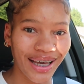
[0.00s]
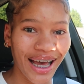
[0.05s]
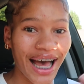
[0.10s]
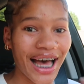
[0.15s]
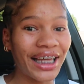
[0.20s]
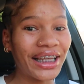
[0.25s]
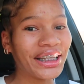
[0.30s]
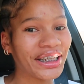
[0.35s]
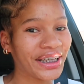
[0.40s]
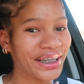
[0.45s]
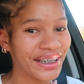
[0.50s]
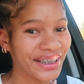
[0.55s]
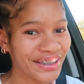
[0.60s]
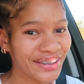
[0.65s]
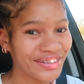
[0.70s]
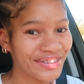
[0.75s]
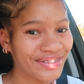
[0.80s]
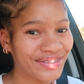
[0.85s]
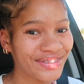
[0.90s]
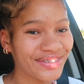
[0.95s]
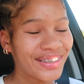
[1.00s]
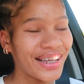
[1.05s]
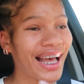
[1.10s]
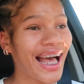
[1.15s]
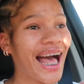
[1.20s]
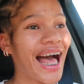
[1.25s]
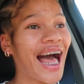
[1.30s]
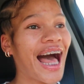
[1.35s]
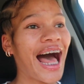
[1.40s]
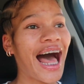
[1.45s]
I love
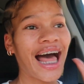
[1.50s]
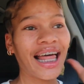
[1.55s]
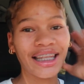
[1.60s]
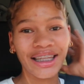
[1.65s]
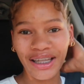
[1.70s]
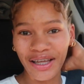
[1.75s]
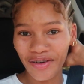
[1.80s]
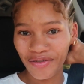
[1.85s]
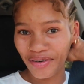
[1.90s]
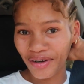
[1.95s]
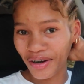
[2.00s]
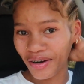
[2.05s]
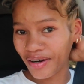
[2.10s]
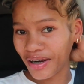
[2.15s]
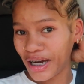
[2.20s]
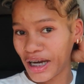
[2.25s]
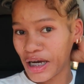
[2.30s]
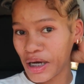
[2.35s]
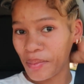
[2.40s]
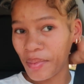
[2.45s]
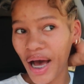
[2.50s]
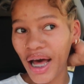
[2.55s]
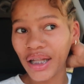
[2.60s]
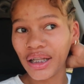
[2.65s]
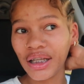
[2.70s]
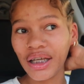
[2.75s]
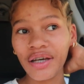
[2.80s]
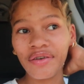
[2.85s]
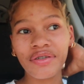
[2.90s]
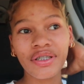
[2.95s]
her. I
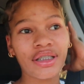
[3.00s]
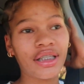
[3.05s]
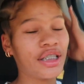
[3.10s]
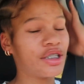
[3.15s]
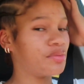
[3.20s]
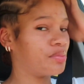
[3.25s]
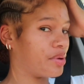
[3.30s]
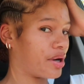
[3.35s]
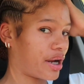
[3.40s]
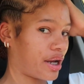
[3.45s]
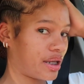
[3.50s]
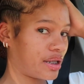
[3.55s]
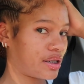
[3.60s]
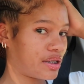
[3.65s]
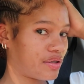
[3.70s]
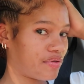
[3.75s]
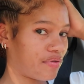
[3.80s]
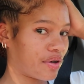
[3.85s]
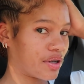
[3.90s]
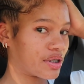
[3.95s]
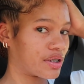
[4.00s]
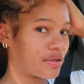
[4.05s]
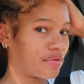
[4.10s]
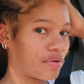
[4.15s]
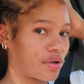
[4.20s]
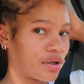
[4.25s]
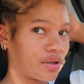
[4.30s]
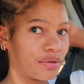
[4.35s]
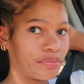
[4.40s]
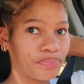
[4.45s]
love stitch braids, first of
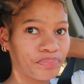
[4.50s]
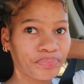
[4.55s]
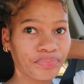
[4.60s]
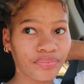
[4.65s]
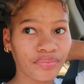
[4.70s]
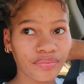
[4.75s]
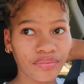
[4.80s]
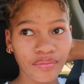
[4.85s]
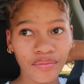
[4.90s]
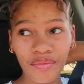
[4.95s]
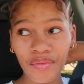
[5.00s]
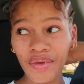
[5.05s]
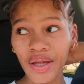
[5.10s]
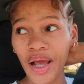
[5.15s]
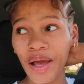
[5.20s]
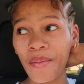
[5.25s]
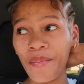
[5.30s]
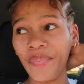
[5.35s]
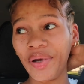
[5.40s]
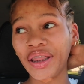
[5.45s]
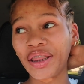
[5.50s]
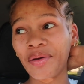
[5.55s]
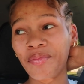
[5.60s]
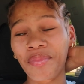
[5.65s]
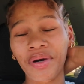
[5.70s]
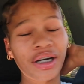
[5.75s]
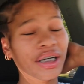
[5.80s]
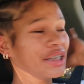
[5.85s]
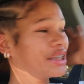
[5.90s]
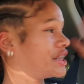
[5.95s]
all, but the
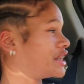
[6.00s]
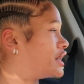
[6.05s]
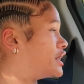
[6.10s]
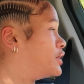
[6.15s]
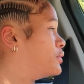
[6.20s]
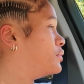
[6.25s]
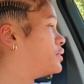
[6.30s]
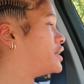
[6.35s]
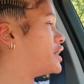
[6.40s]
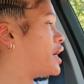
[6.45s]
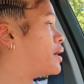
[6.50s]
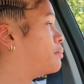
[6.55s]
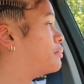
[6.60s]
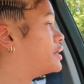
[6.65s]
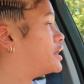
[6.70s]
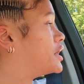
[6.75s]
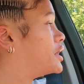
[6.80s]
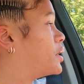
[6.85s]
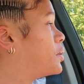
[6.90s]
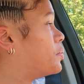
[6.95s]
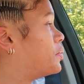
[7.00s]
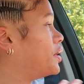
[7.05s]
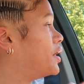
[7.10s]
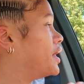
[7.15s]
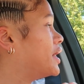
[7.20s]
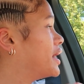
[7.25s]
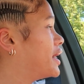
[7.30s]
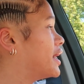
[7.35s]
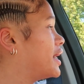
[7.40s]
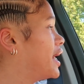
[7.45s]
bun just do something to
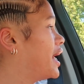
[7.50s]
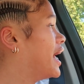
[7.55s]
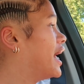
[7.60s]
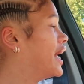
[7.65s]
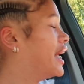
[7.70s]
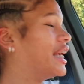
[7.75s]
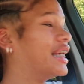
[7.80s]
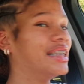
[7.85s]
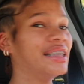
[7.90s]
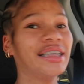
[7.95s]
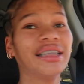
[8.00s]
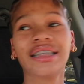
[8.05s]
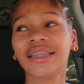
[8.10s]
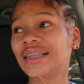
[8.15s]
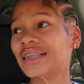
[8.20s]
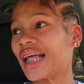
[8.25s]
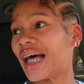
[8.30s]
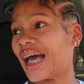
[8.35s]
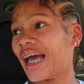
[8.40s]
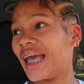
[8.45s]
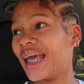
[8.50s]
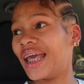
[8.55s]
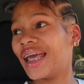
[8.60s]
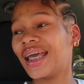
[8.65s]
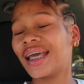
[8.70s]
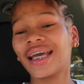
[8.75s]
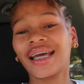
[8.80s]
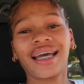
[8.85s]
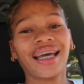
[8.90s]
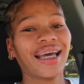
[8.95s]
me. It's just
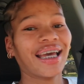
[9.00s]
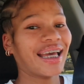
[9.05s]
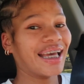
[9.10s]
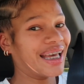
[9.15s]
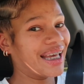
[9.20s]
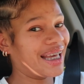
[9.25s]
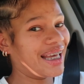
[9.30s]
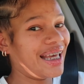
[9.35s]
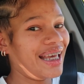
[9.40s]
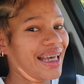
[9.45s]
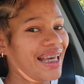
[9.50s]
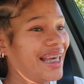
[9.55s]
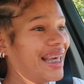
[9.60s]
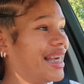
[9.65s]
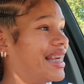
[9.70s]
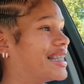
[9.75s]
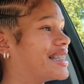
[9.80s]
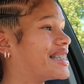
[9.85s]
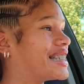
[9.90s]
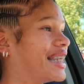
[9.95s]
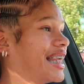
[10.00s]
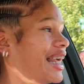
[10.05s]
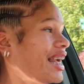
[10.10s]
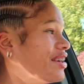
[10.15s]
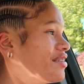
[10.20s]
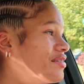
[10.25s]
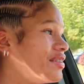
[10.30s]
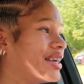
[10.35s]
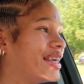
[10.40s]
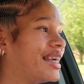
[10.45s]
like, it's
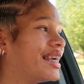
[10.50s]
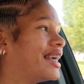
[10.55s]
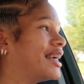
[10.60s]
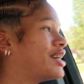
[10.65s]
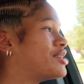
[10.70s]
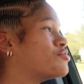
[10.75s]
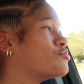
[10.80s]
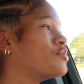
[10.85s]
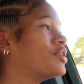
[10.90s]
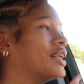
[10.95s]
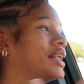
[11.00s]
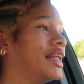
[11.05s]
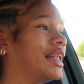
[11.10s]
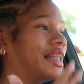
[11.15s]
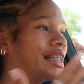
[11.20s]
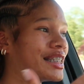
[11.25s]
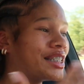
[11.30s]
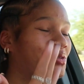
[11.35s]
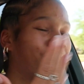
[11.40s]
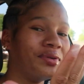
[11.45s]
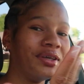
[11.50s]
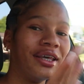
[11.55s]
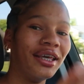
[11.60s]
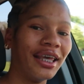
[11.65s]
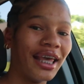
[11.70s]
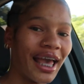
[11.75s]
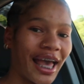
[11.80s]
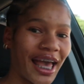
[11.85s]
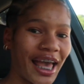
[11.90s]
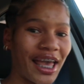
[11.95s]
giving what needed to be
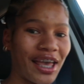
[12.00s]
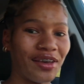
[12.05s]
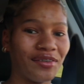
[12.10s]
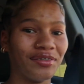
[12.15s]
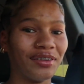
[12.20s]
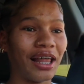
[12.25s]
gave.